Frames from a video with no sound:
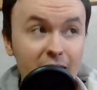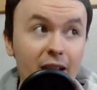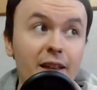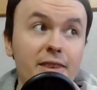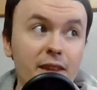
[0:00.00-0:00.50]

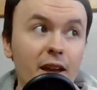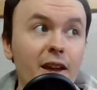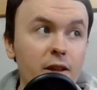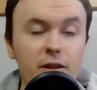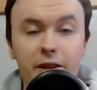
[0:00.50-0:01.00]
And
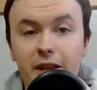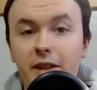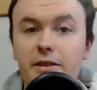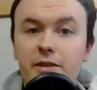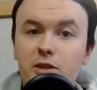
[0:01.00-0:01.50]
there,
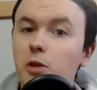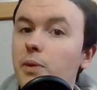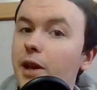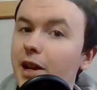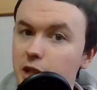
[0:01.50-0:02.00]
again,
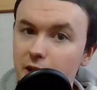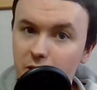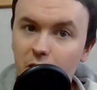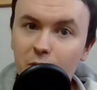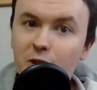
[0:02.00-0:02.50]
nobody actually
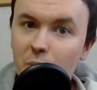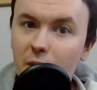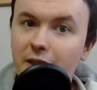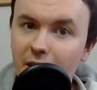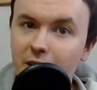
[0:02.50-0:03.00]
knows
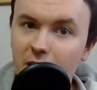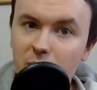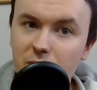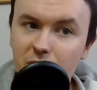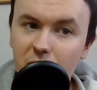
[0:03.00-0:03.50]
where that
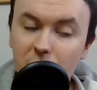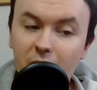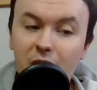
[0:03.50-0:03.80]
comes from,